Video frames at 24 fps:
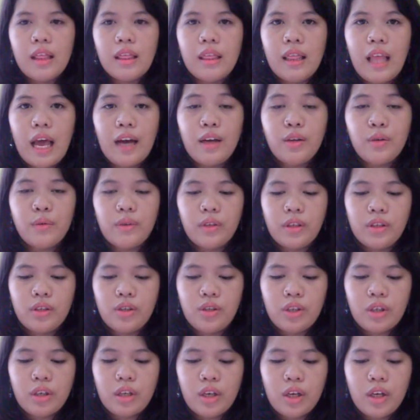
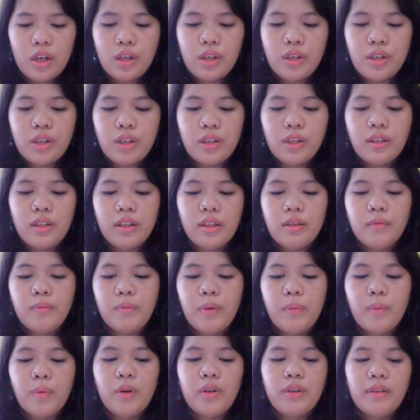language shouldn't
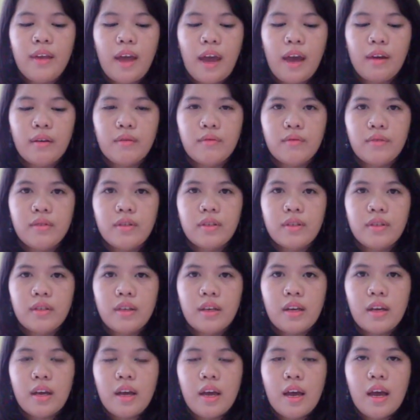be pronounced
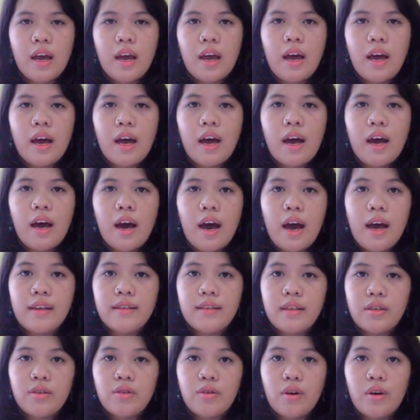
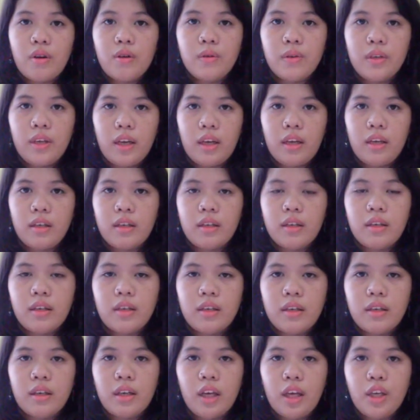as a trochee.
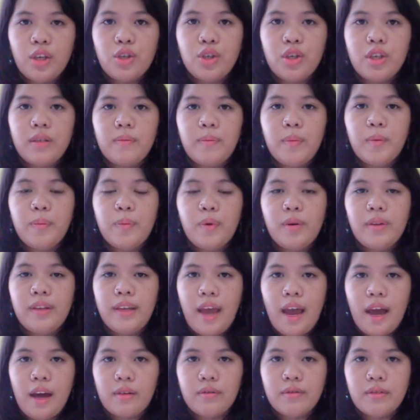It should be
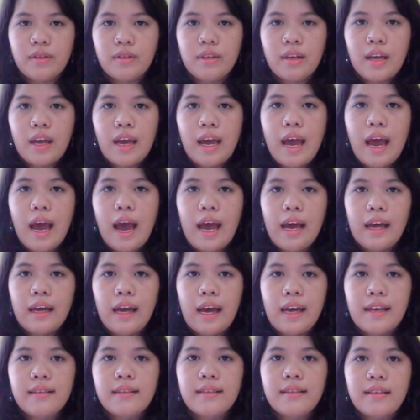pronounced
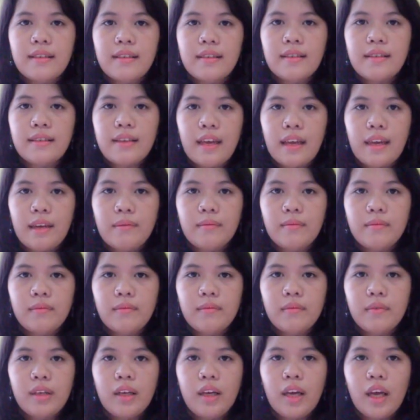as the same
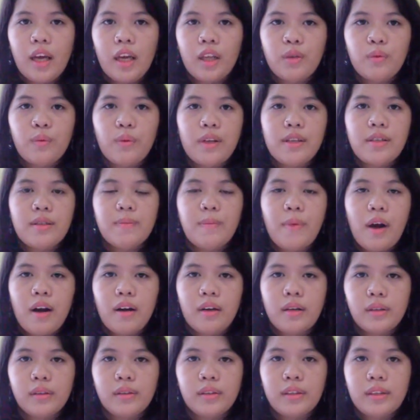it was
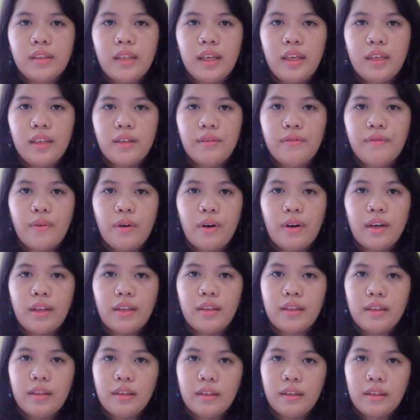borrowed in the foreign